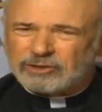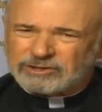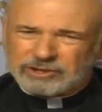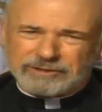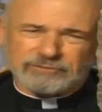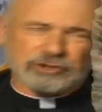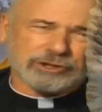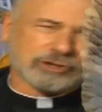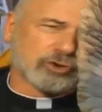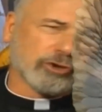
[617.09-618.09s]
Listen, if
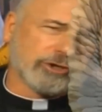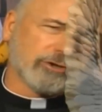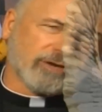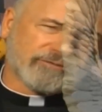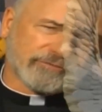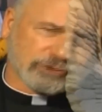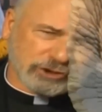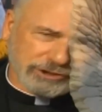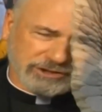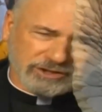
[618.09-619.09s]
she's good enough for
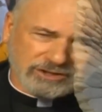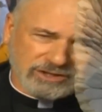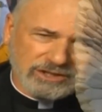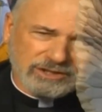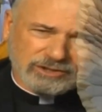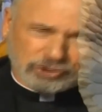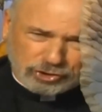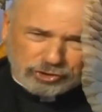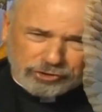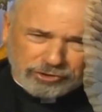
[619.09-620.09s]
Jesus,
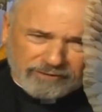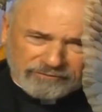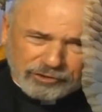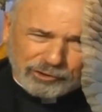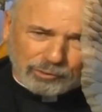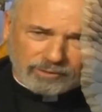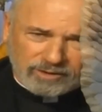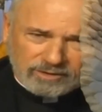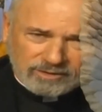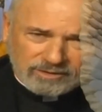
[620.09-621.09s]
she's good enough for you.
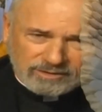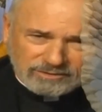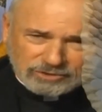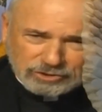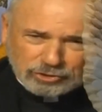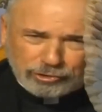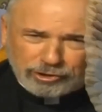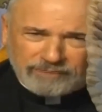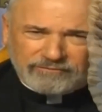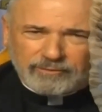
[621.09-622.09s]
She's good
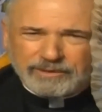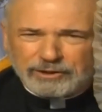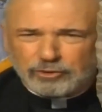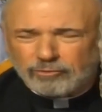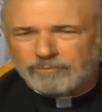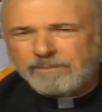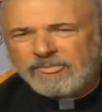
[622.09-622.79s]
enough for me too.